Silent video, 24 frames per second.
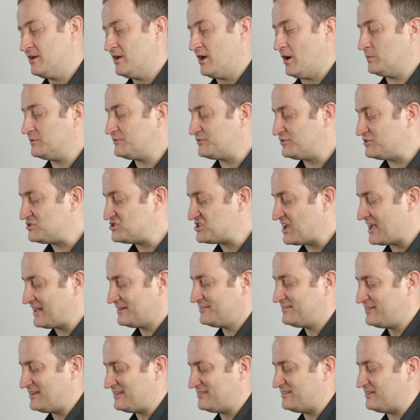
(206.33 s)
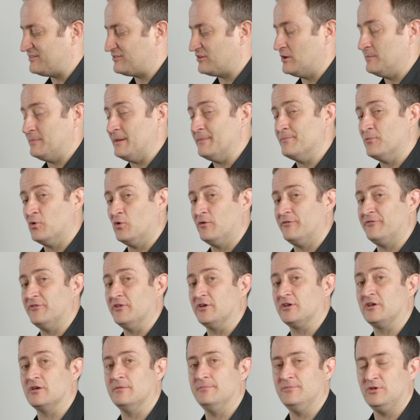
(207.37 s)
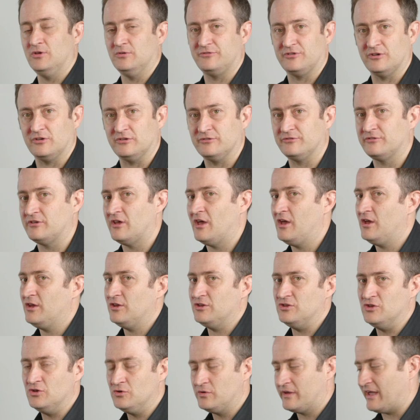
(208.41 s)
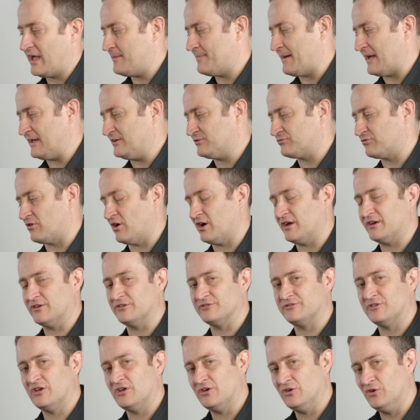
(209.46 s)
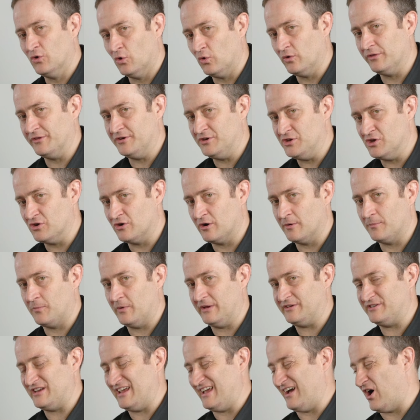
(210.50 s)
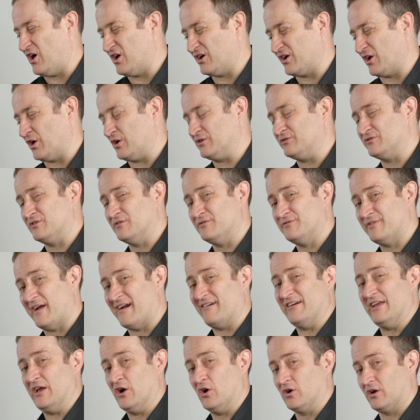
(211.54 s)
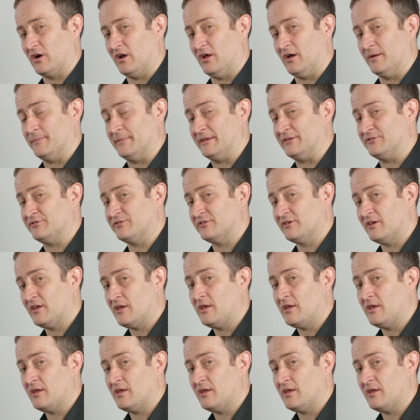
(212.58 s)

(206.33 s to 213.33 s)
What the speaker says: I would suggest this is going to be more for the commuters, UK-based riders, Northern Europe, which aren't going to the very hot climates.